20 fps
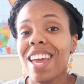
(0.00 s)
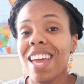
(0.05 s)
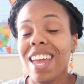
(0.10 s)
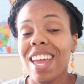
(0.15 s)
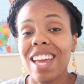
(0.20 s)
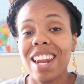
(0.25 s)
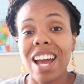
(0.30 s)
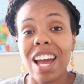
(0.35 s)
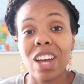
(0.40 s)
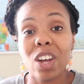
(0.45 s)

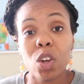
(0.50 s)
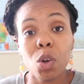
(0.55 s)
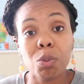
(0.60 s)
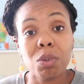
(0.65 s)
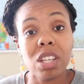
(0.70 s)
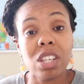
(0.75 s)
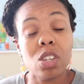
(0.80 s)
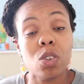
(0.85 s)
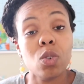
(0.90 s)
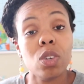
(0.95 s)
and I hope
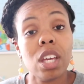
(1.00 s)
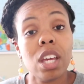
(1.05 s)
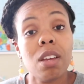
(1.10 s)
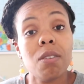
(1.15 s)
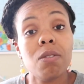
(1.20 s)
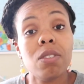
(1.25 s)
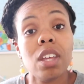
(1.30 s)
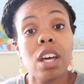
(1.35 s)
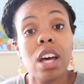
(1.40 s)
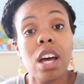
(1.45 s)
that you
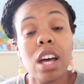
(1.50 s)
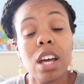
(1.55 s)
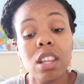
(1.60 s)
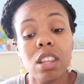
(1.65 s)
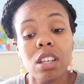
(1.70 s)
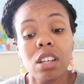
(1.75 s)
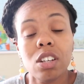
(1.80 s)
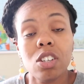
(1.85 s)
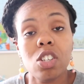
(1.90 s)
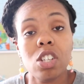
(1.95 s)
give the
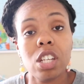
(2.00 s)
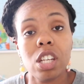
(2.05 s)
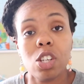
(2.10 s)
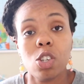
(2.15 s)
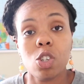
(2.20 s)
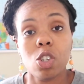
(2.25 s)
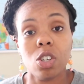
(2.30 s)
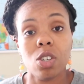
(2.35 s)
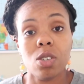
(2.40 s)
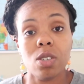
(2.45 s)
other
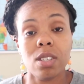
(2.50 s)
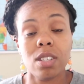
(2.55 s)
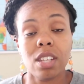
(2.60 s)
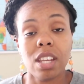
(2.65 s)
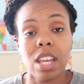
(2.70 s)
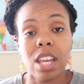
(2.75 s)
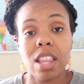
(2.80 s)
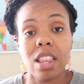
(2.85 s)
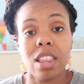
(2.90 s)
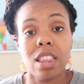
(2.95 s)
teachers
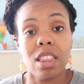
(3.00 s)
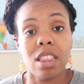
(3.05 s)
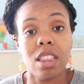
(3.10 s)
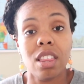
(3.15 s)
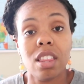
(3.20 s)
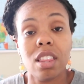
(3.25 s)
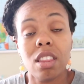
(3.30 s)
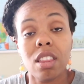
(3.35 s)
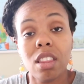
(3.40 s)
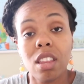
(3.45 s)
in